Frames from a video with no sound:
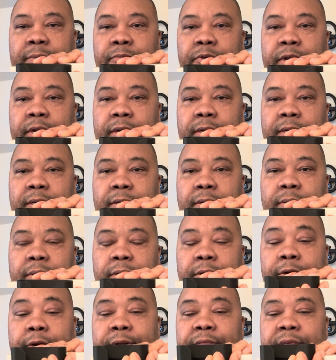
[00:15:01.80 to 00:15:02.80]
rig
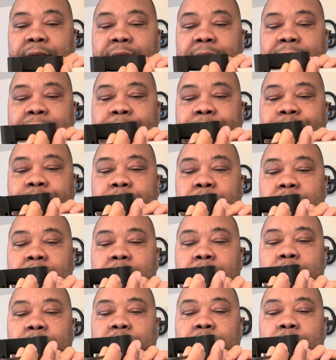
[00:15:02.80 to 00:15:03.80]
or the
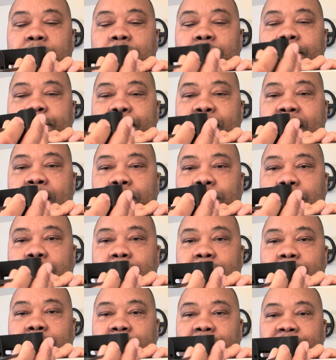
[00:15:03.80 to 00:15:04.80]
mount
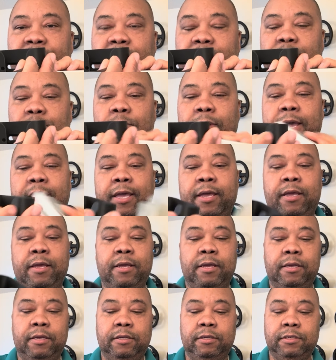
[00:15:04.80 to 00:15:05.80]
this way.
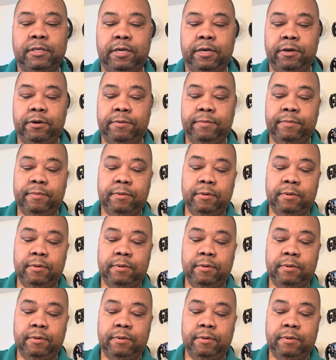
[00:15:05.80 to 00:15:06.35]
So